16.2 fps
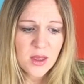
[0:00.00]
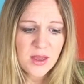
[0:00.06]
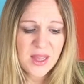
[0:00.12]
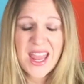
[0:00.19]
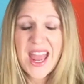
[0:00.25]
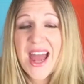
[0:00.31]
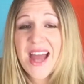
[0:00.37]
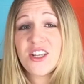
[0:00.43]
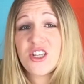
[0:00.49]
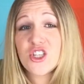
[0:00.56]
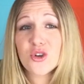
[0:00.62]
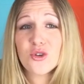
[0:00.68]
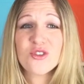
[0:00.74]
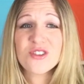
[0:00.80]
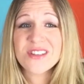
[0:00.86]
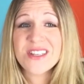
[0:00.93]
like head,
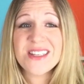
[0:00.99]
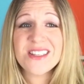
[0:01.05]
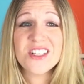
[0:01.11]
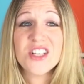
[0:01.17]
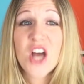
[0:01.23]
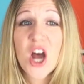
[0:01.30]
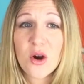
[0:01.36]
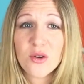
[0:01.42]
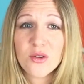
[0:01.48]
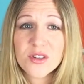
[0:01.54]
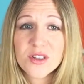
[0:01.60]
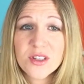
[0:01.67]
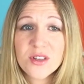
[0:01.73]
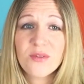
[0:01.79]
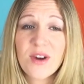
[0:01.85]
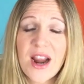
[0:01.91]
shoulders, knees, and
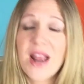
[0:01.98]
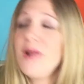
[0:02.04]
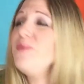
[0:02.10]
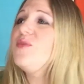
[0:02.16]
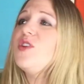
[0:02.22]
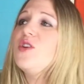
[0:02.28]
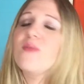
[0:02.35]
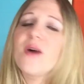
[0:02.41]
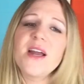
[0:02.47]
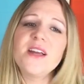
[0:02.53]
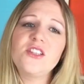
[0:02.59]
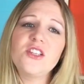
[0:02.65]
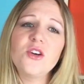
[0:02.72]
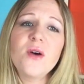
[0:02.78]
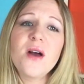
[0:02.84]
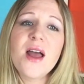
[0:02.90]
toes, right? You might
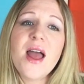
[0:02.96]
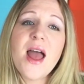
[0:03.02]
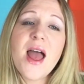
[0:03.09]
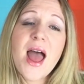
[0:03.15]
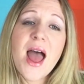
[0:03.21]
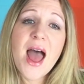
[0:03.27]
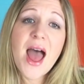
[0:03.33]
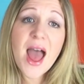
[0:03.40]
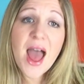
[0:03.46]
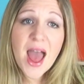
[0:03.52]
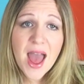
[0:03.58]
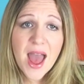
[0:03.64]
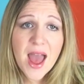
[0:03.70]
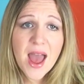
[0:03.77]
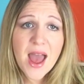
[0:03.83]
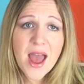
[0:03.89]
do
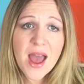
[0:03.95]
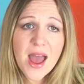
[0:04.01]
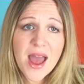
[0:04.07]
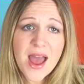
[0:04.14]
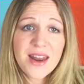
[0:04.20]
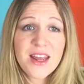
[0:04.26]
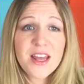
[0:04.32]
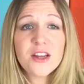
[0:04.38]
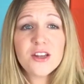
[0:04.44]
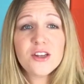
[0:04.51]
head,